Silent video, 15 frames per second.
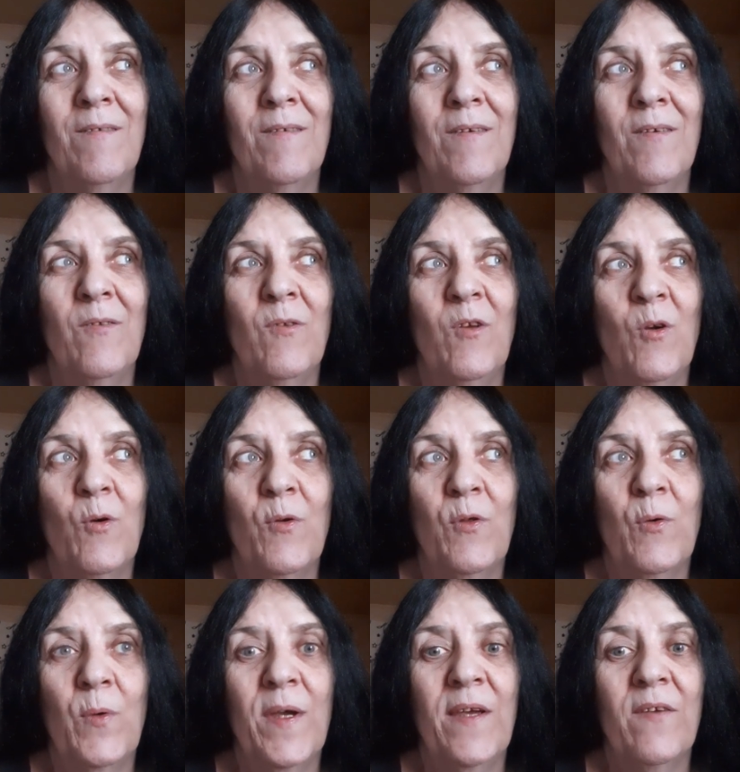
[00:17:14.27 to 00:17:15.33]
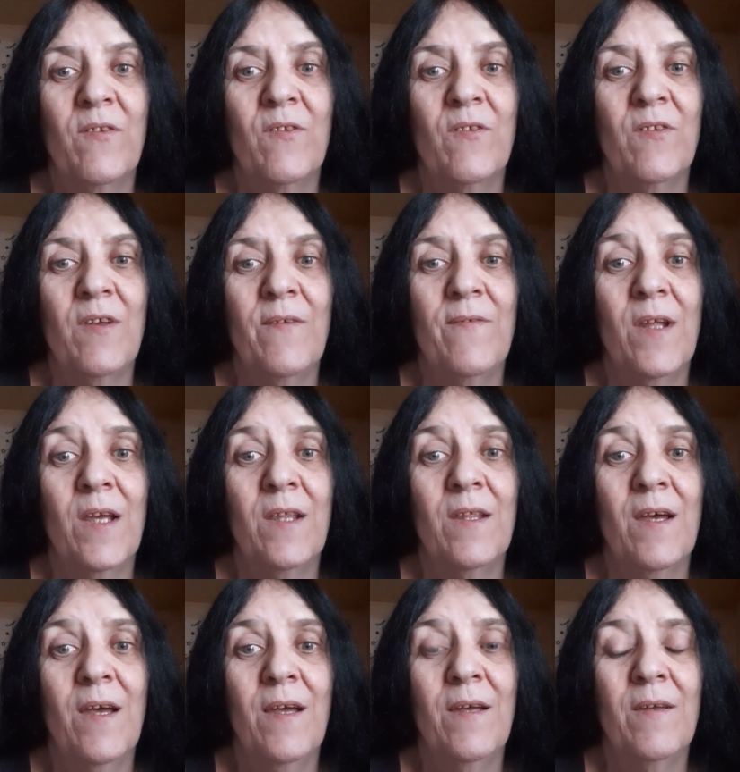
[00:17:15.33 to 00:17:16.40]
It's the earthquakes and stuff like
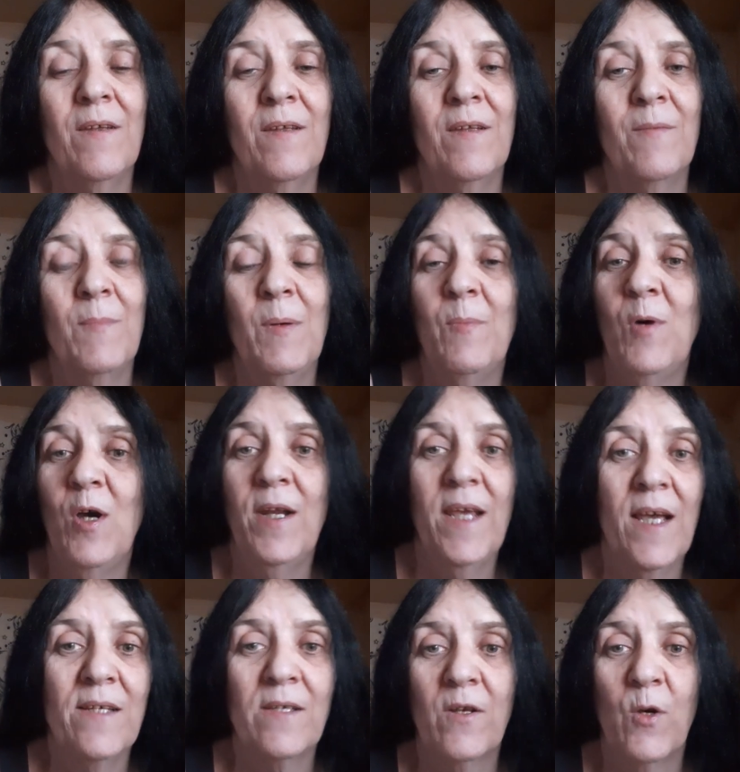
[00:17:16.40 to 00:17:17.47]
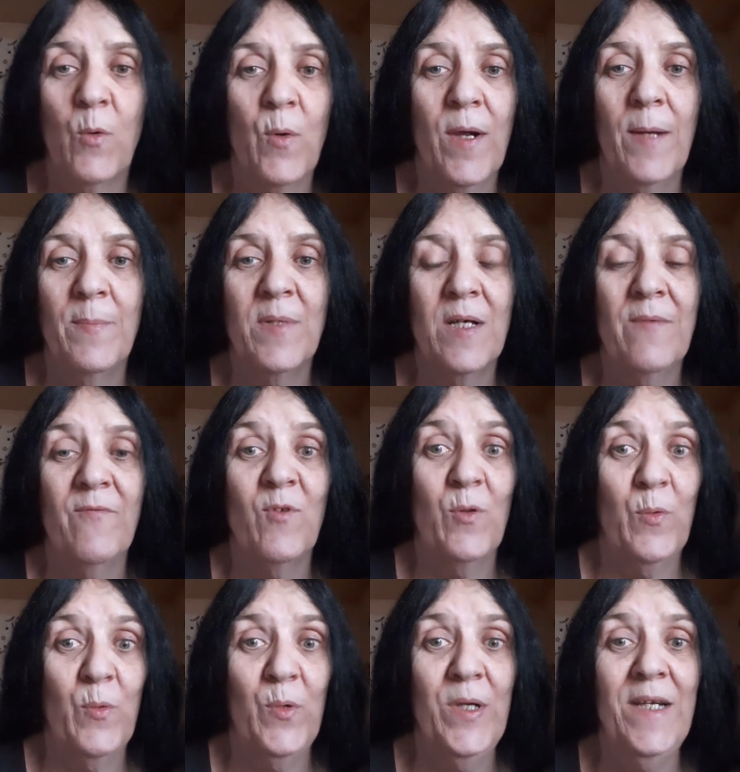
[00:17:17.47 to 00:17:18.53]
that. My body hasn't cramped up for
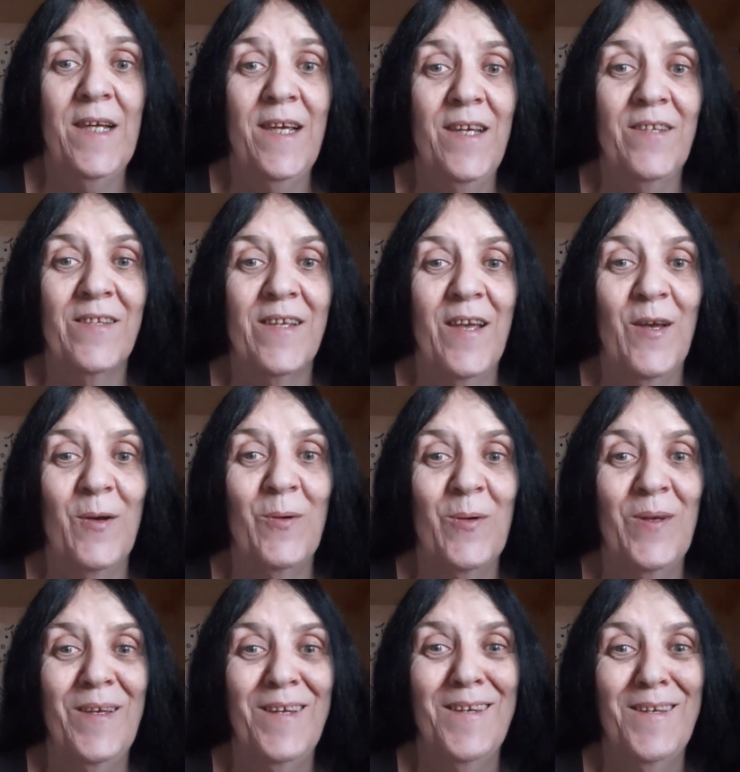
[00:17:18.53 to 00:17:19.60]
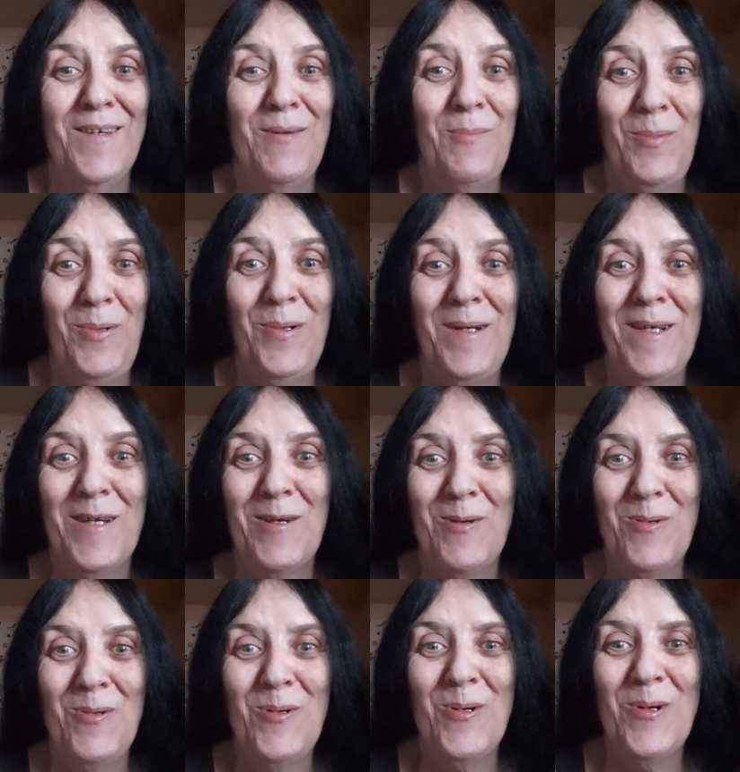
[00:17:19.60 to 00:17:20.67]
3 days now. Pretty
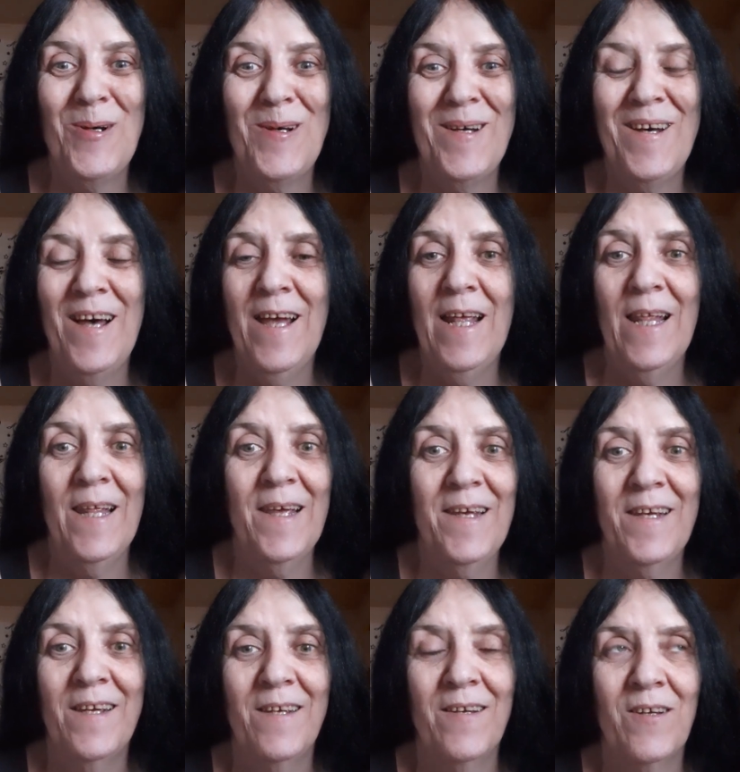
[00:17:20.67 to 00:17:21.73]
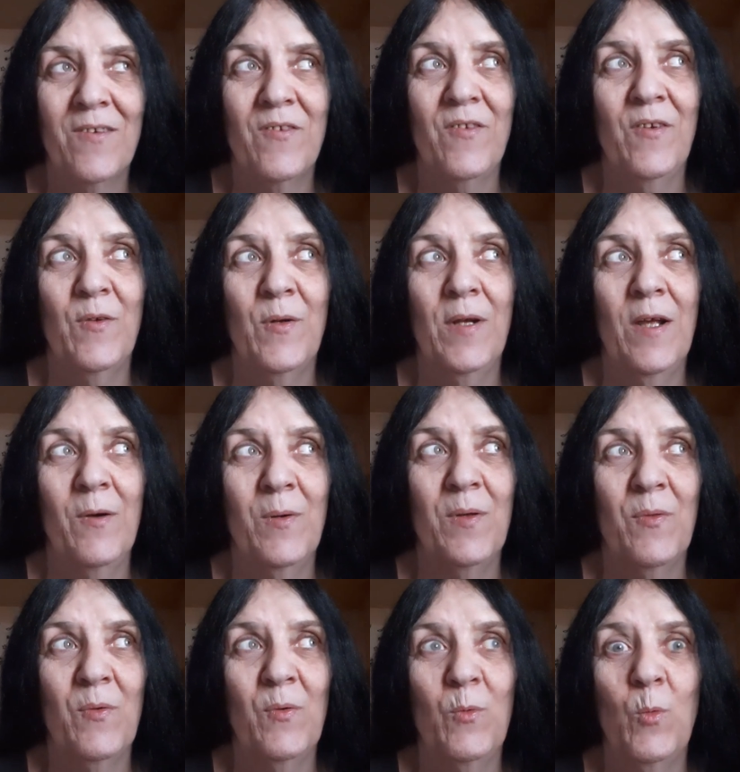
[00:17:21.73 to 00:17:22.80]
cool. I like it considering I
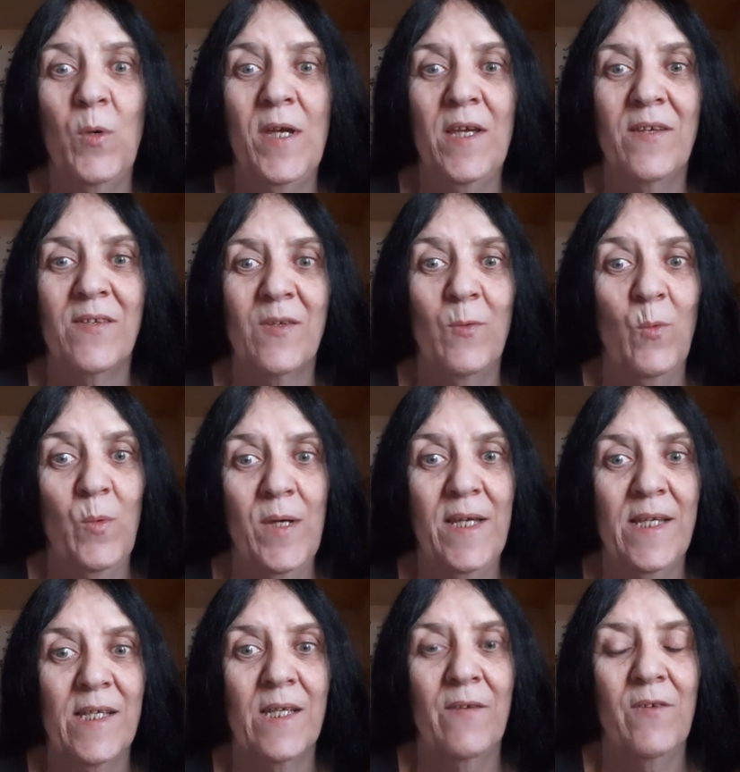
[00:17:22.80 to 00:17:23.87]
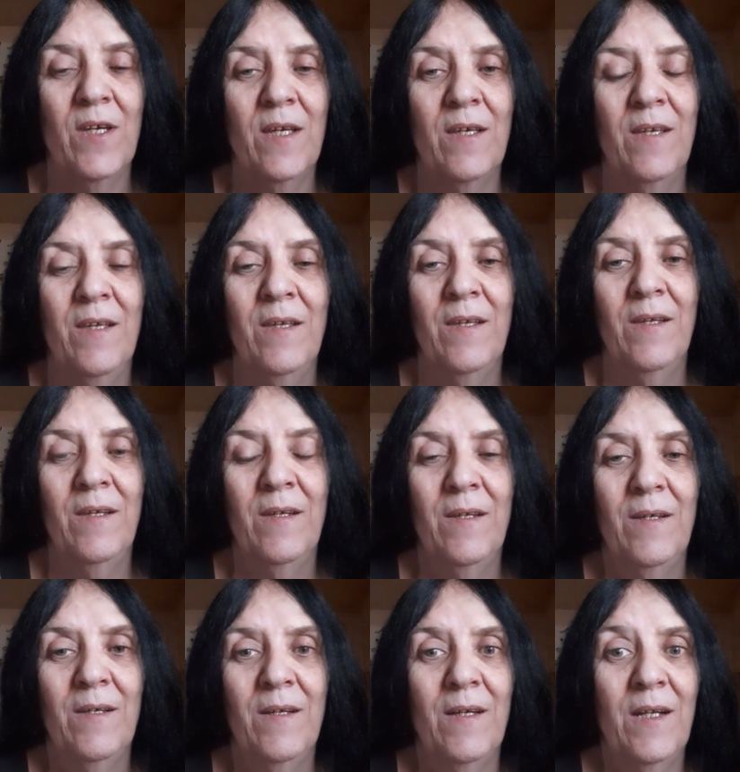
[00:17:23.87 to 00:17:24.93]
went through weeks and weeks of it.
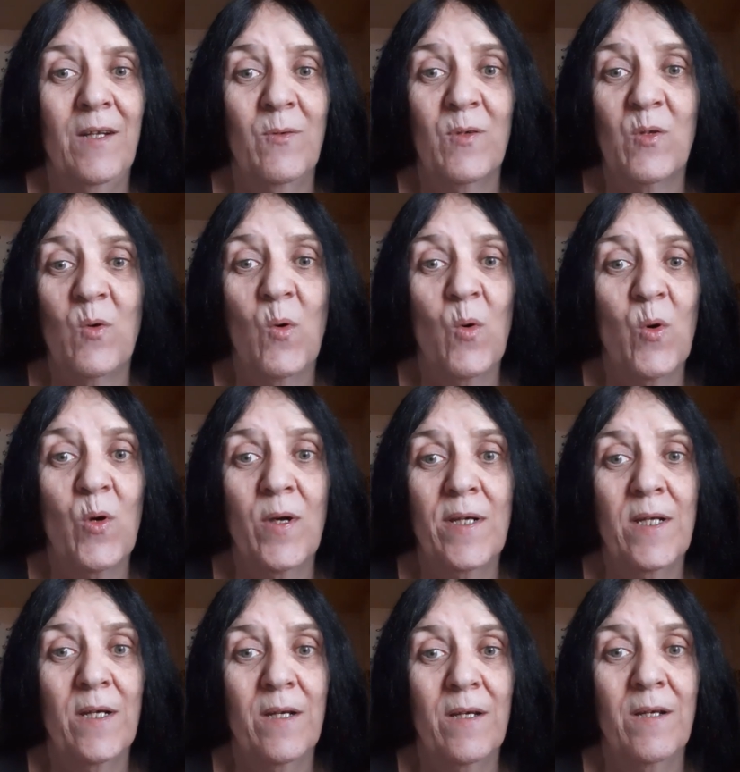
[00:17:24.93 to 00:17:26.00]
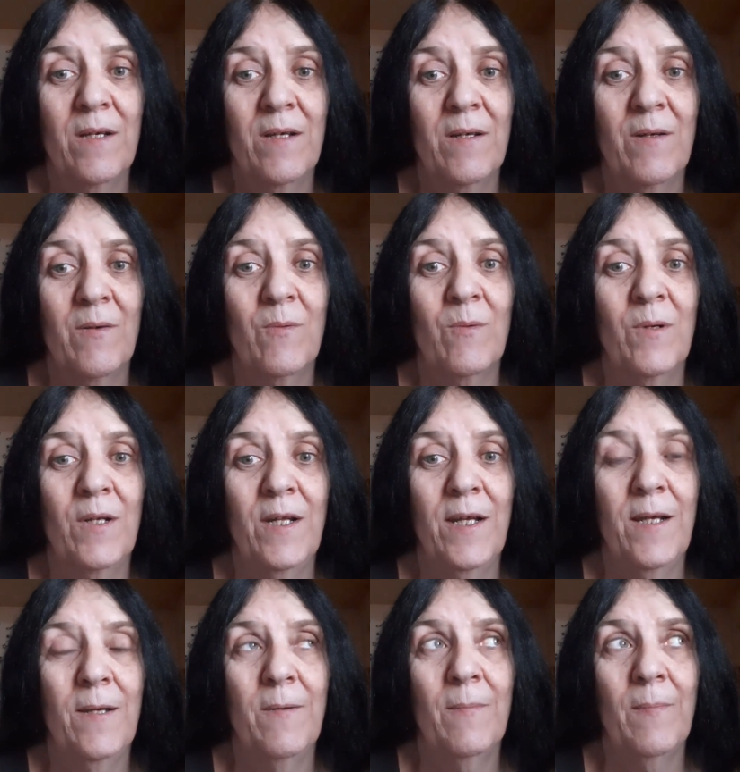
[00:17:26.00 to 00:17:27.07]
And it was horrid, really.